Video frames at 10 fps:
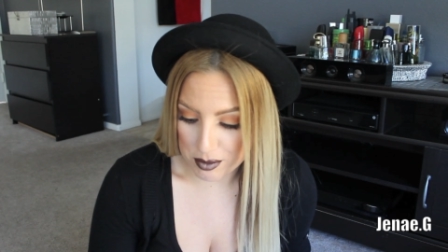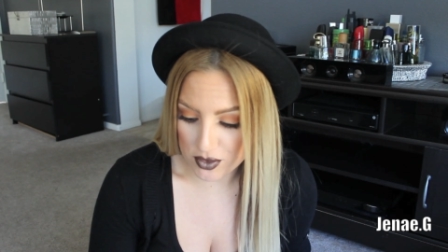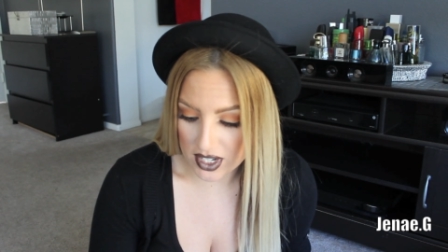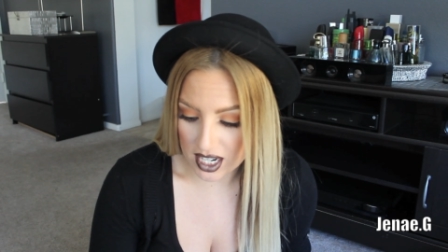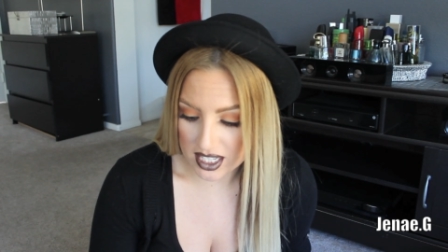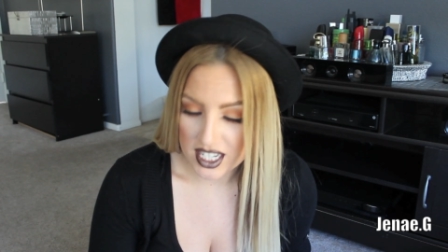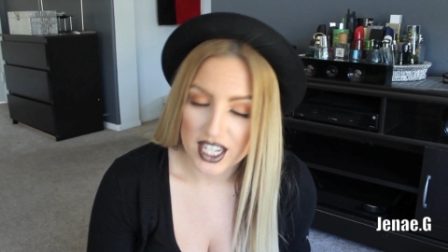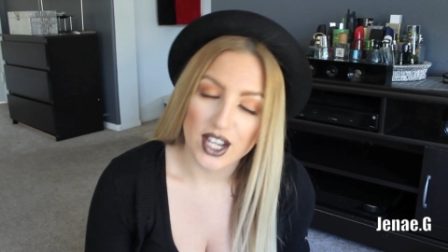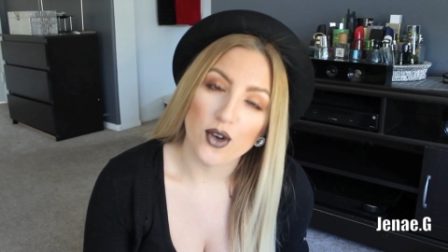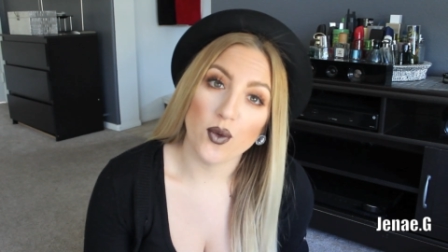Moving on,
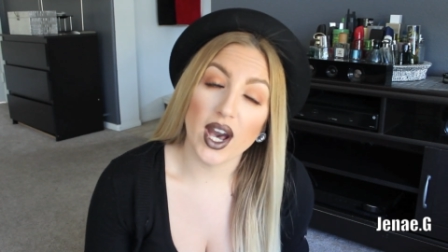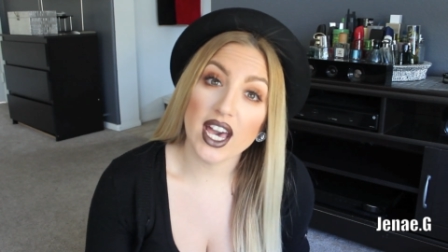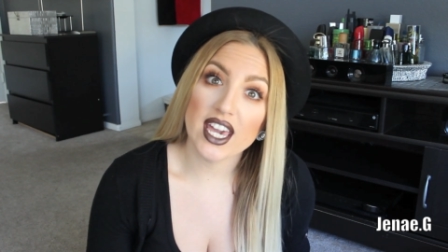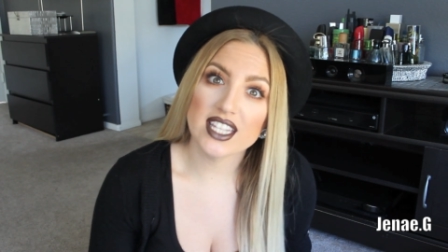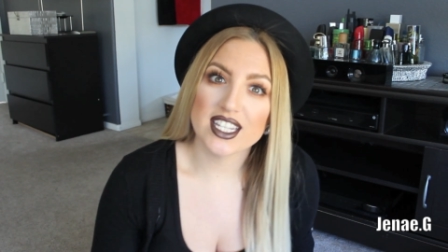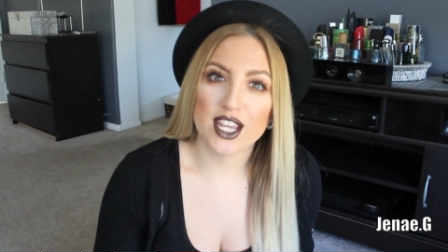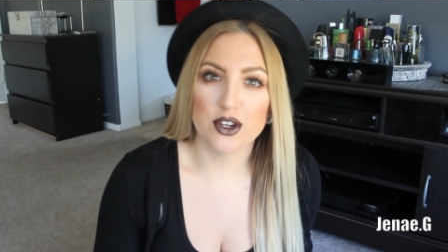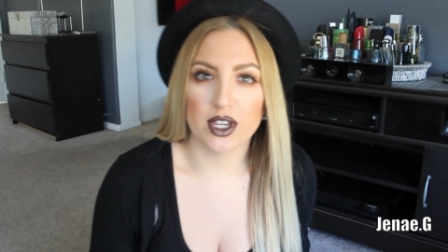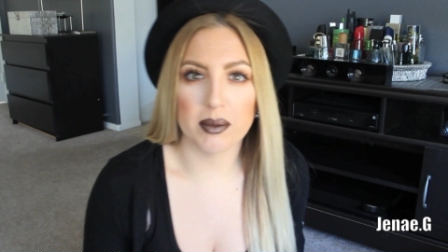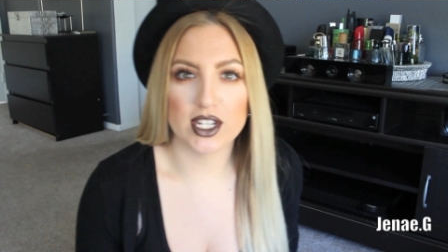why did I
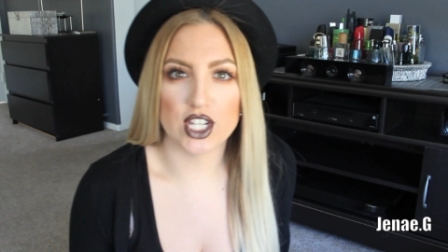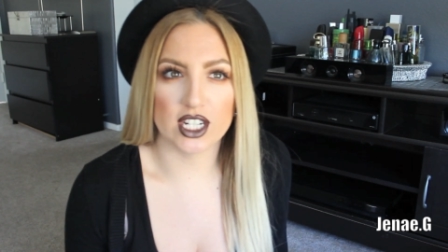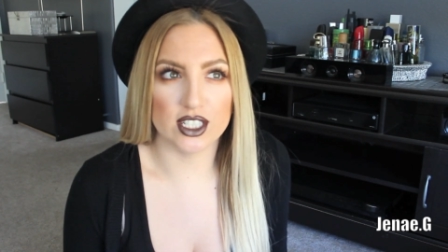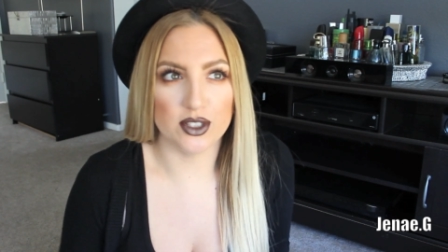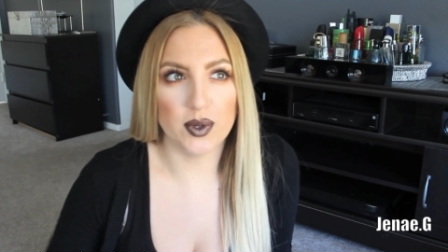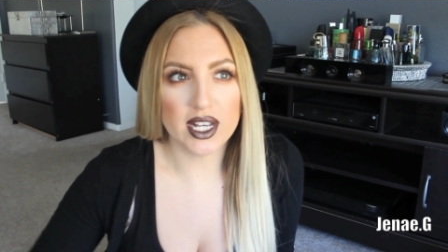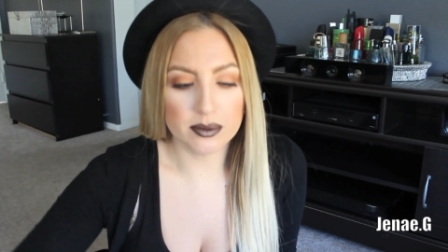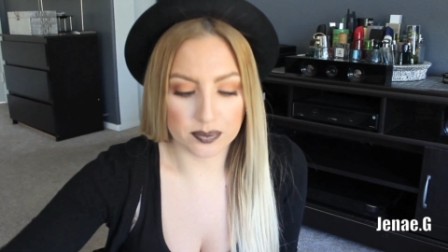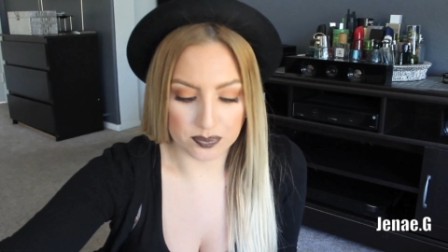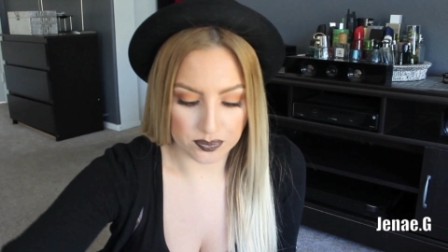create my channel? Well,
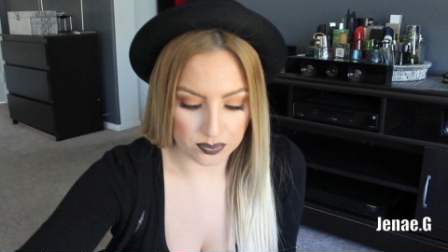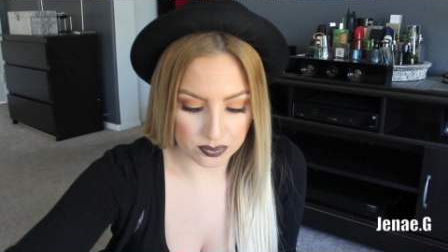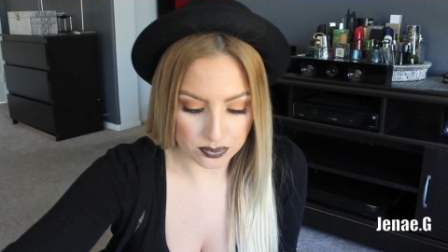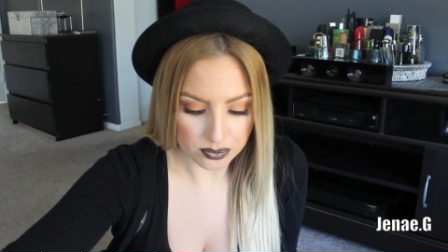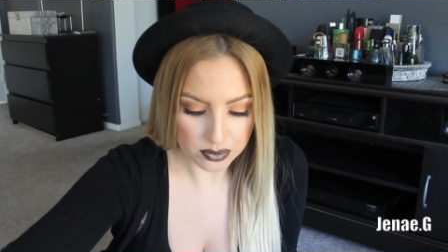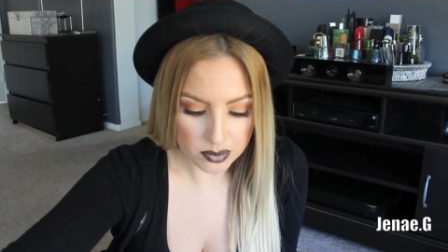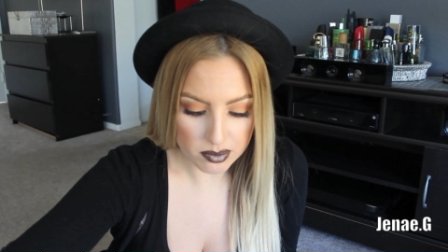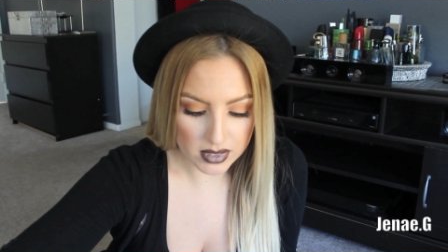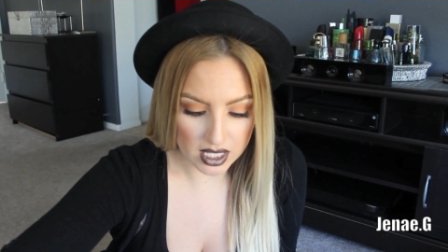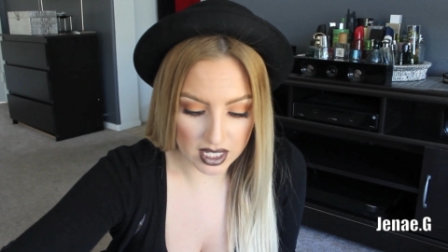
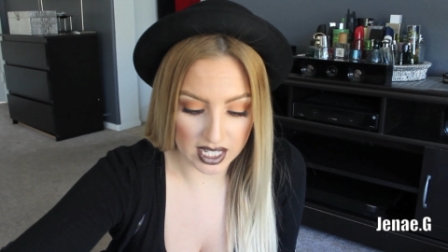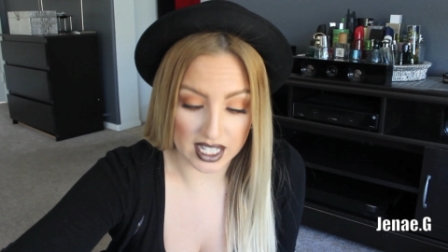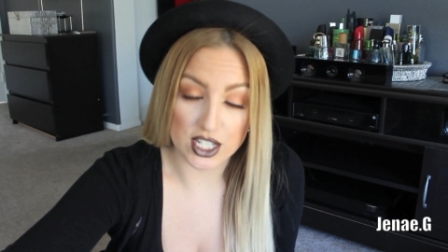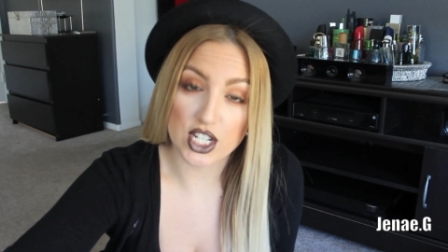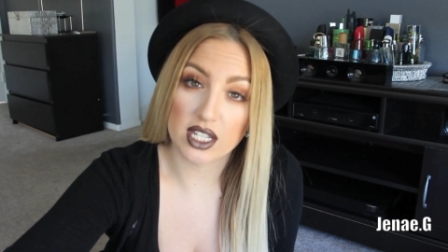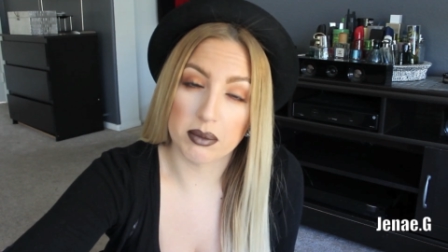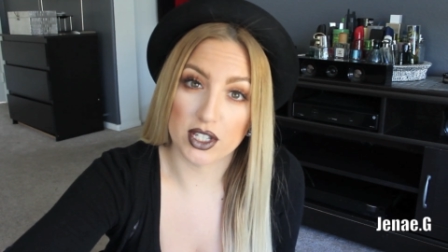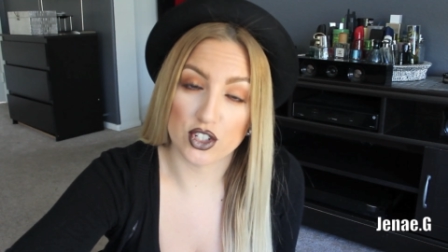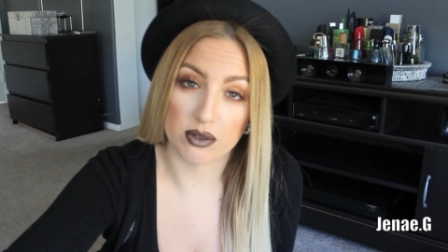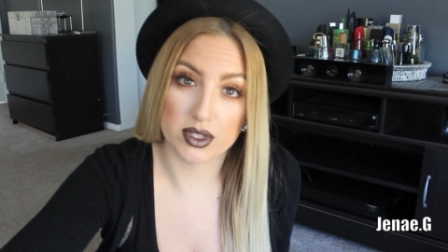I gotta check,
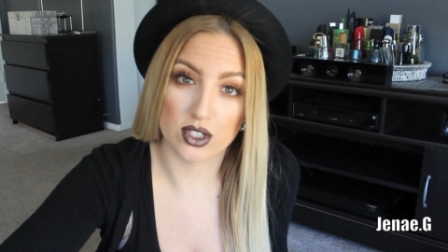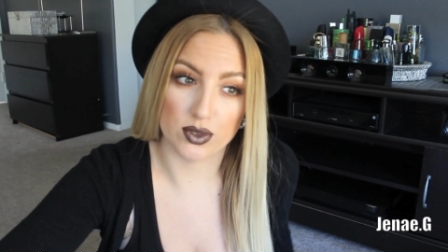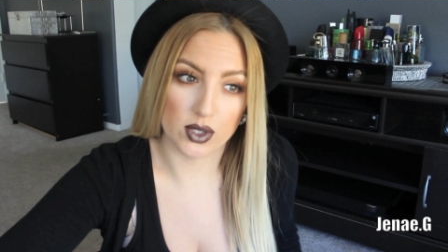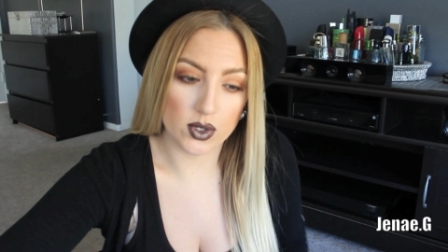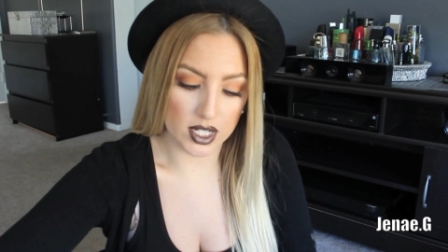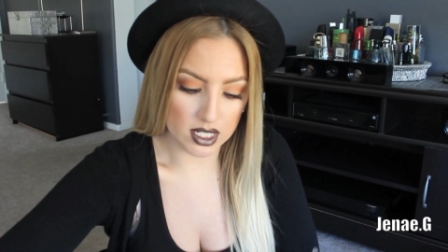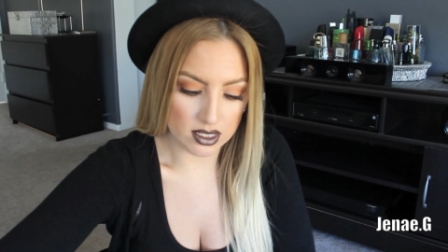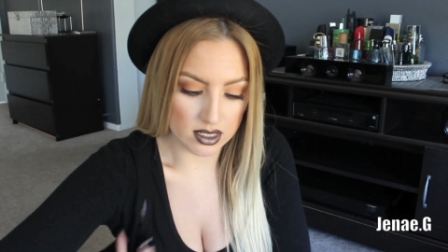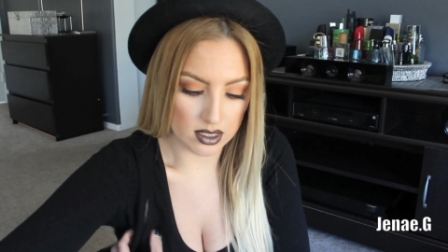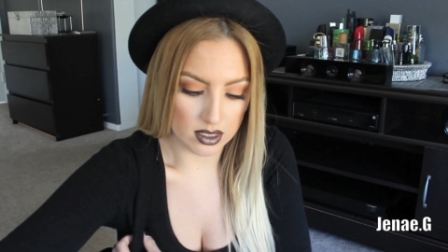make sure I'm still recording.